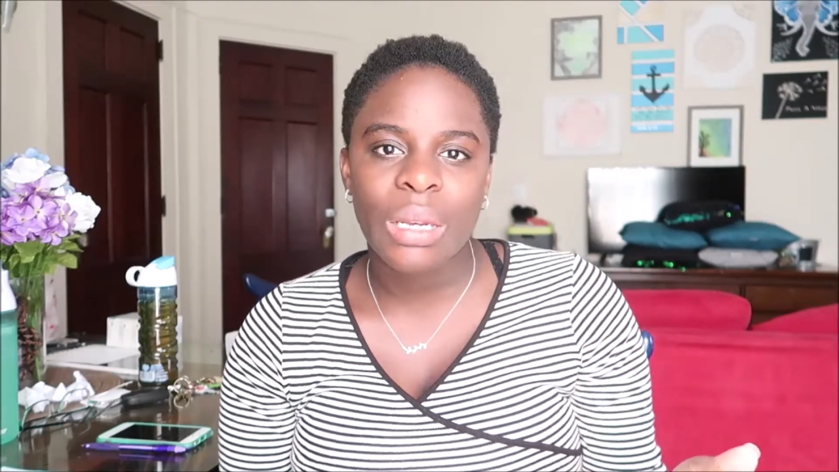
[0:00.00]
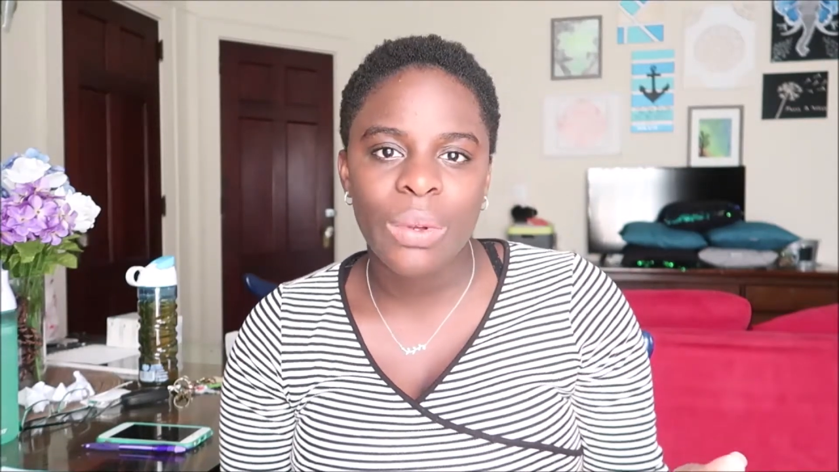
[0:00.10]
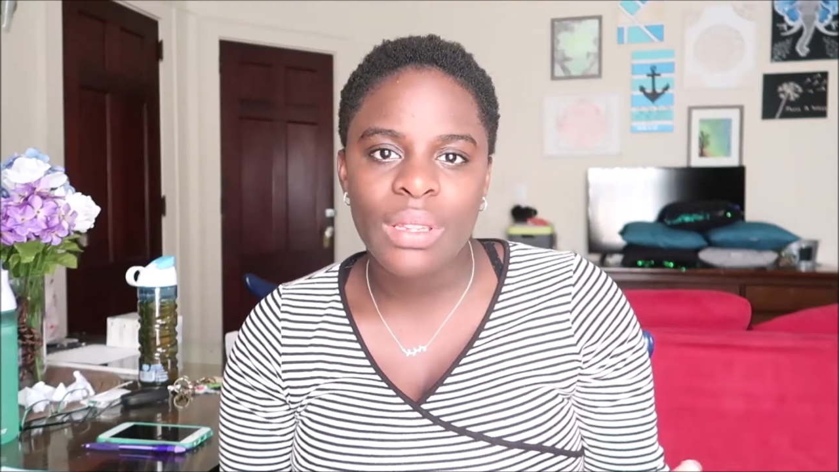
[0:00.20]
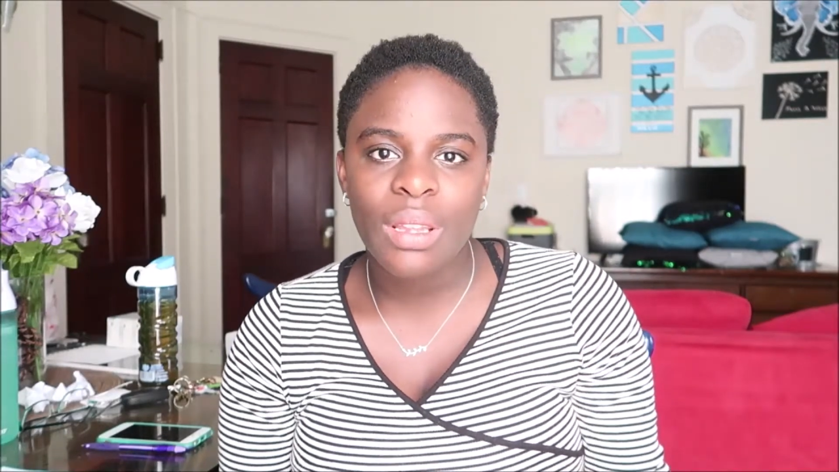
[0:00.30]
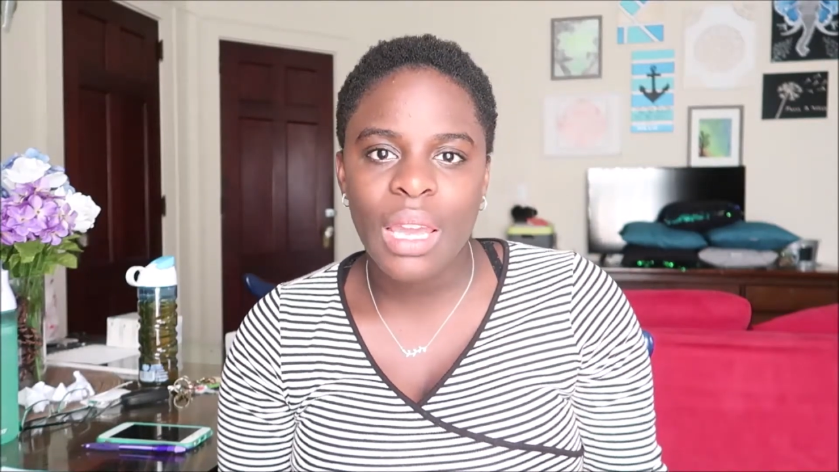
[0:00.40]
It
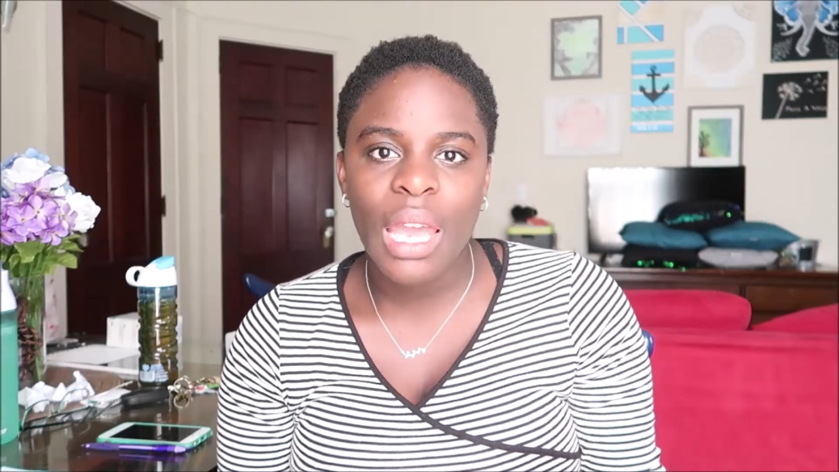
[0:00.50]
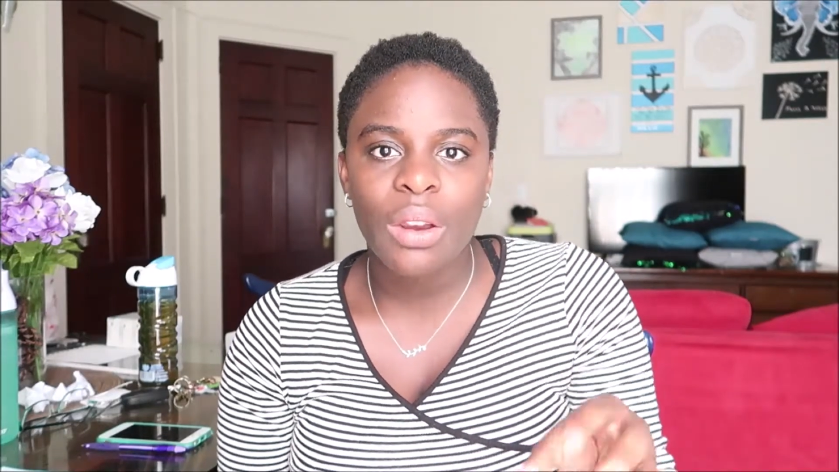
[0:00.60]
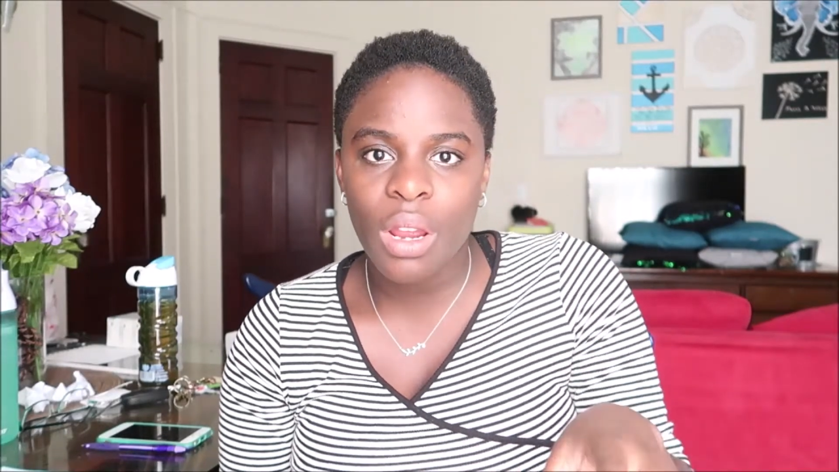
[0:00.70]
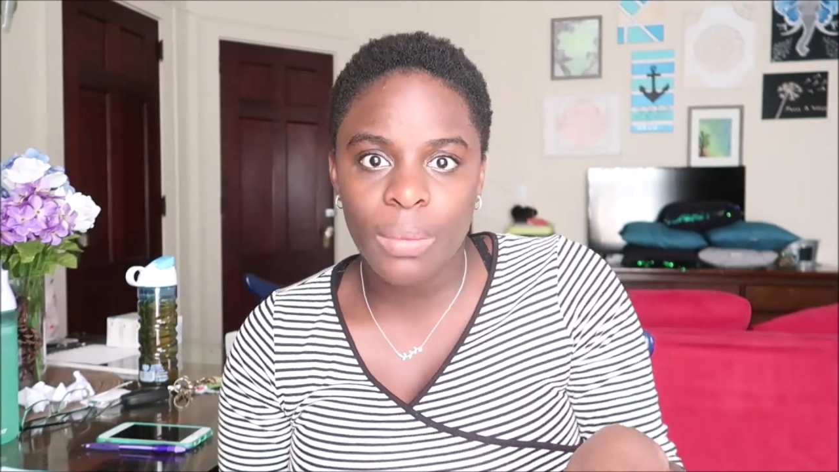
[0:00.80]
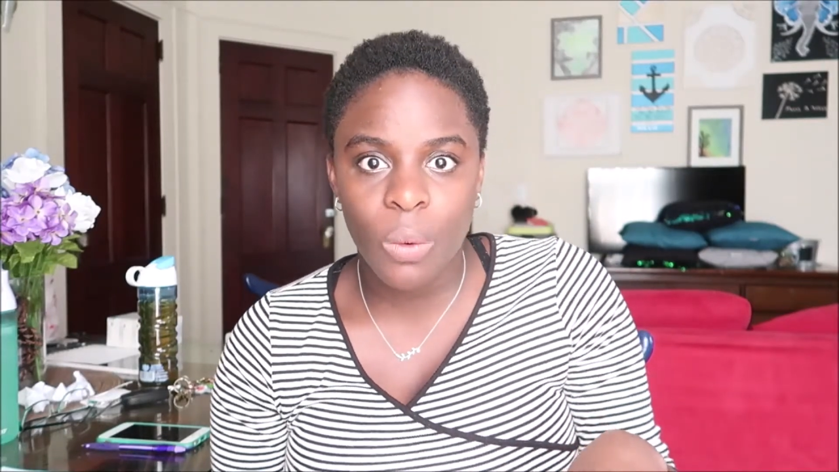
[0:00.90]
wasn't like I
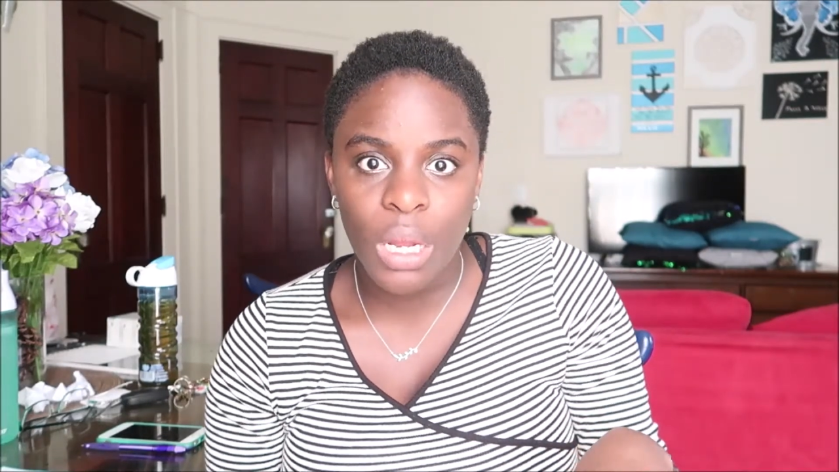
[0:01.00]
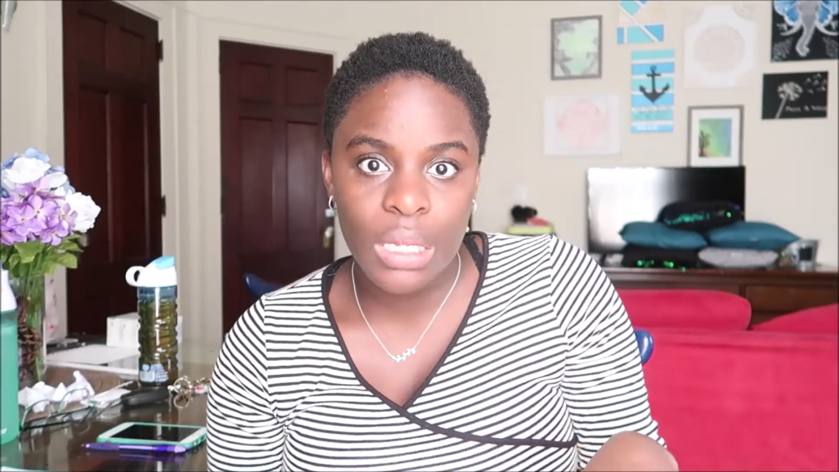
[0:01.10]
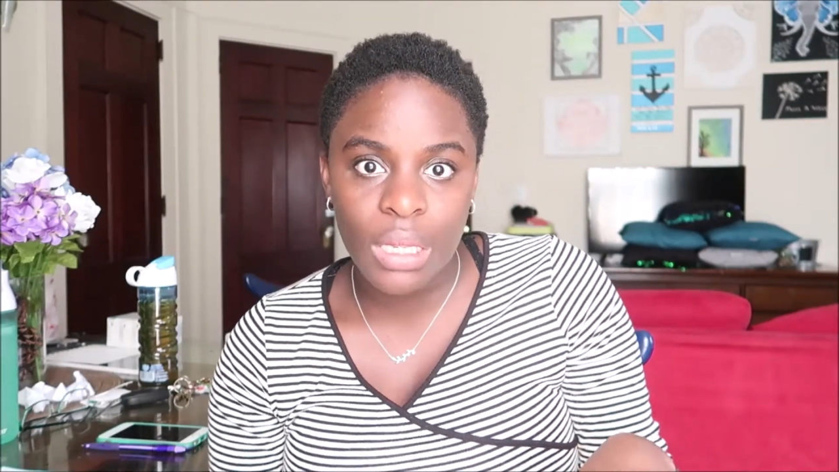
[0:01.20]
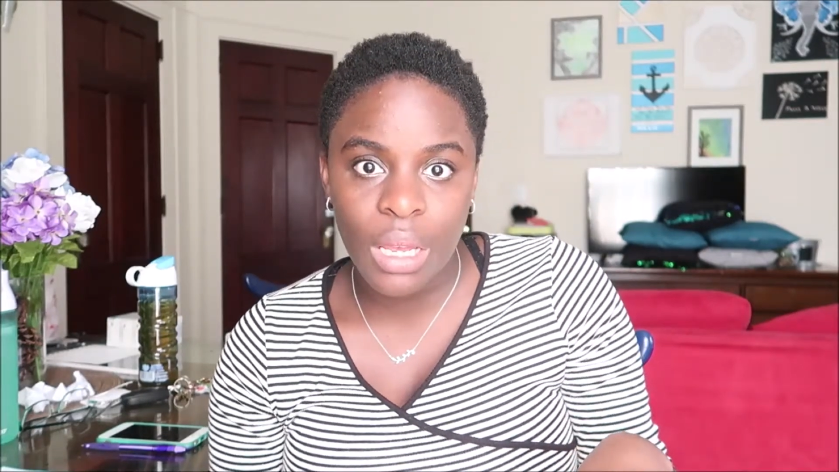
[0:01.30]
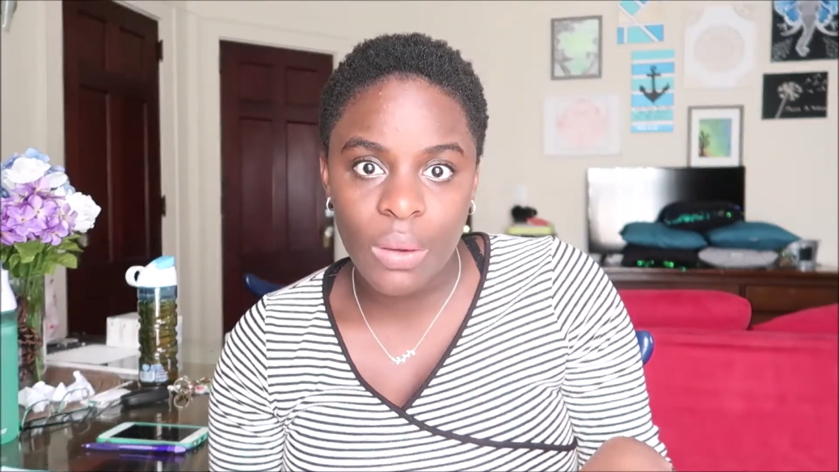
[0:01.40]
cramped
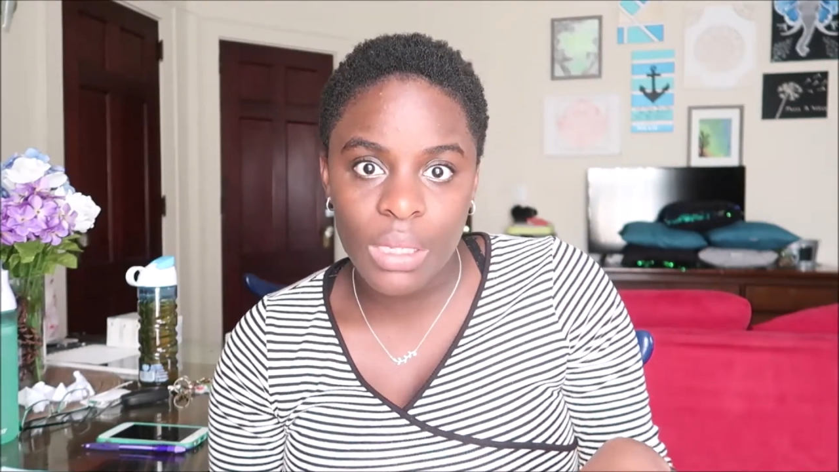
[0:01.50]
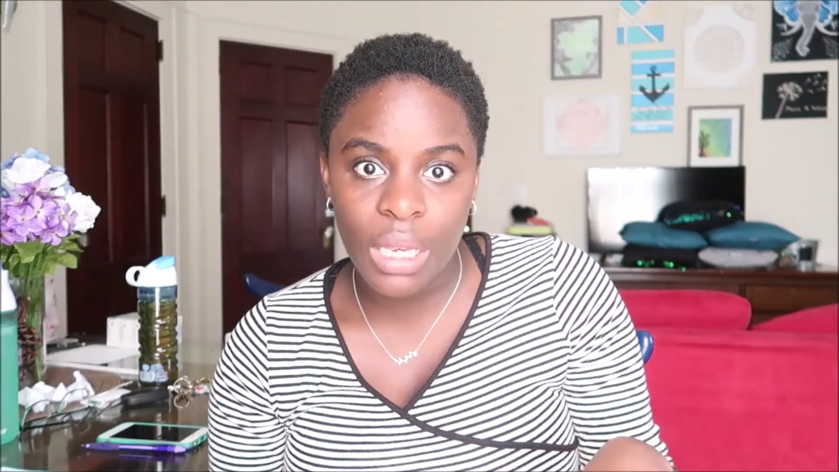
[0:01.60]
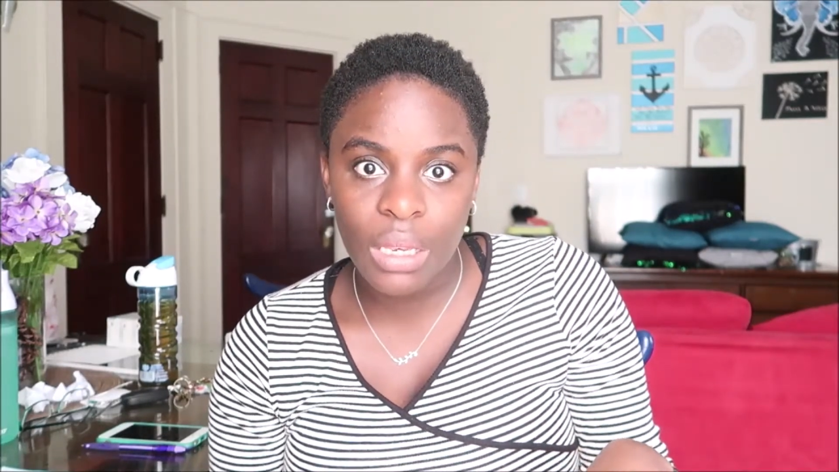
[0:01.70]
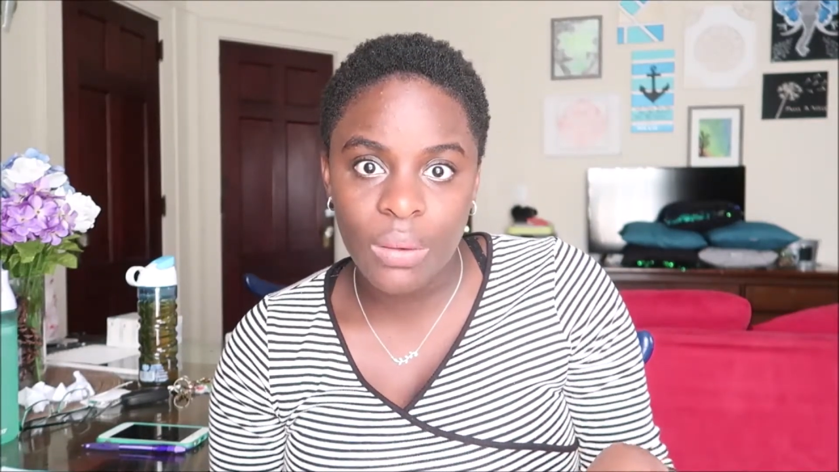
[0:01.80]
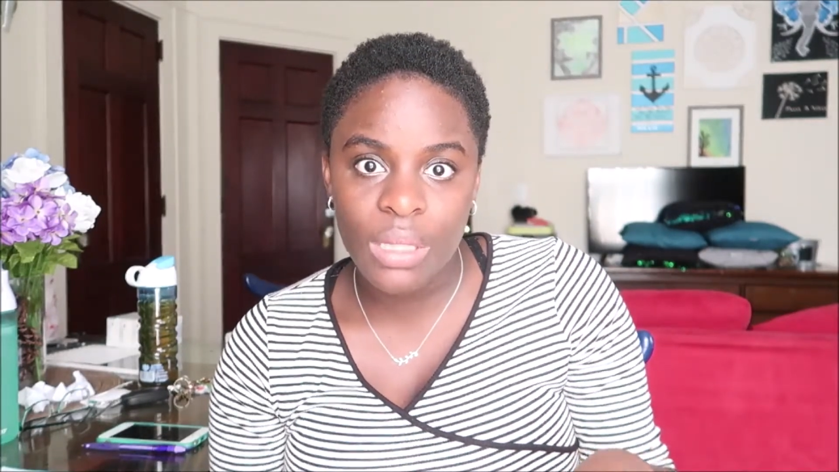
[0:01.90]
once and that was
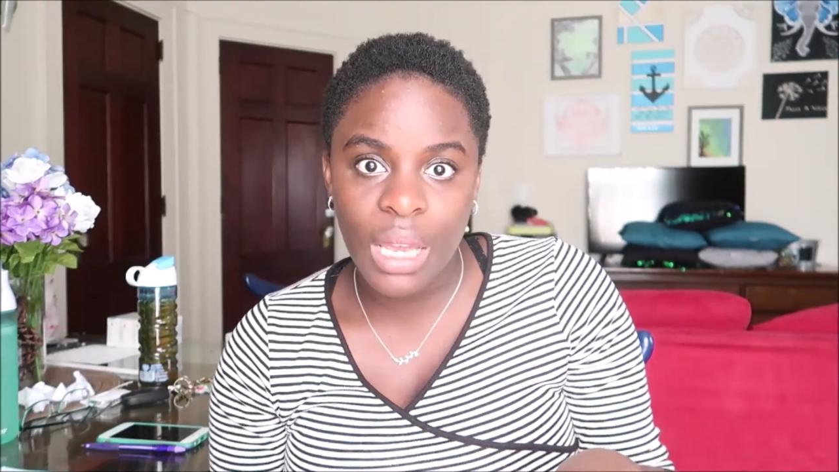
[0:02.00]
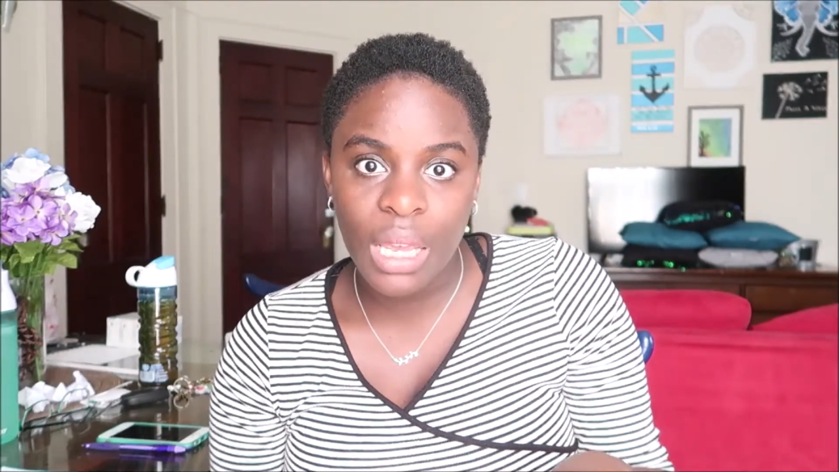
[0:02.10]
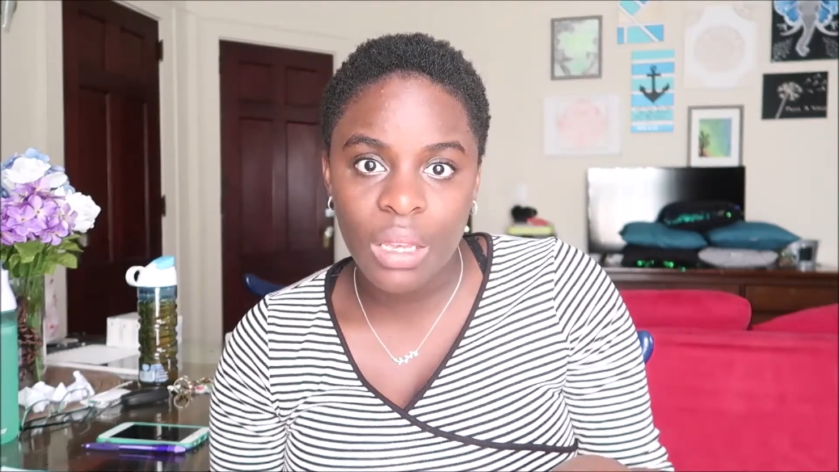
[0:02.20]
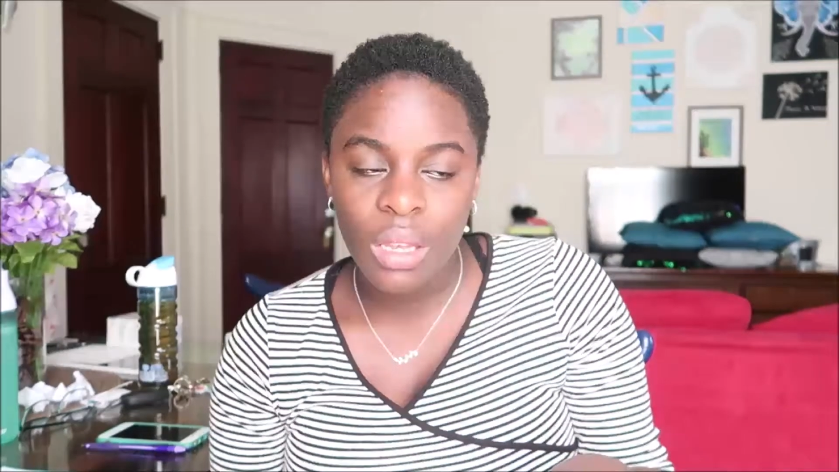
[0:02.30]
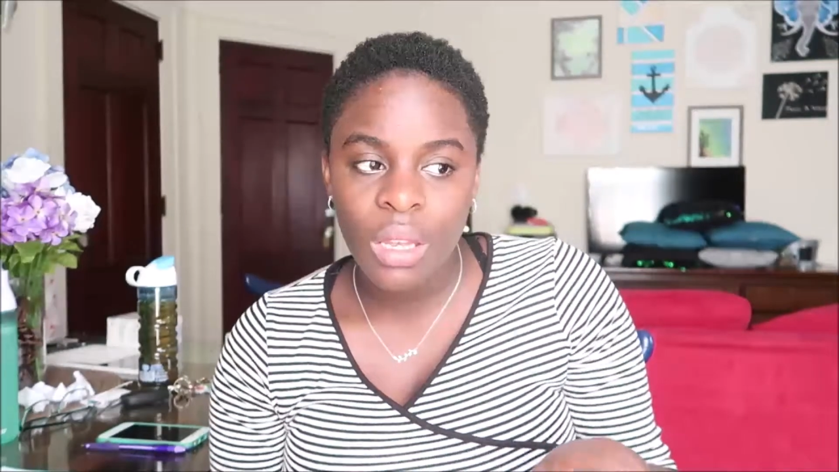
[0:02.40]
it. It was
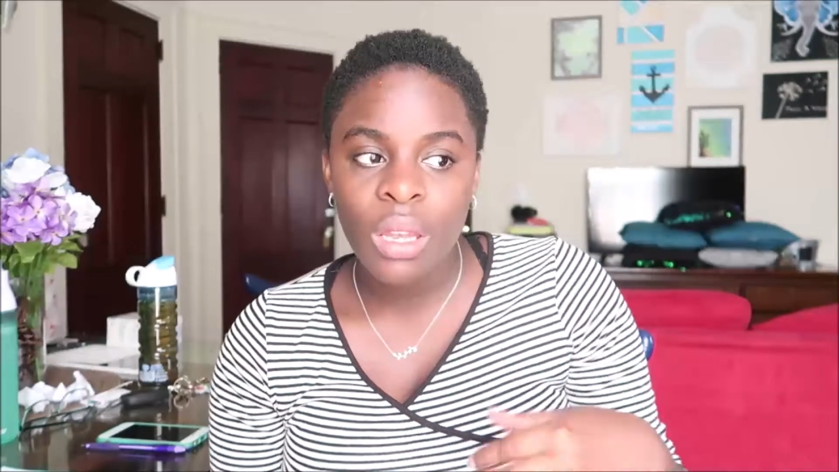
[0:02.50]
like,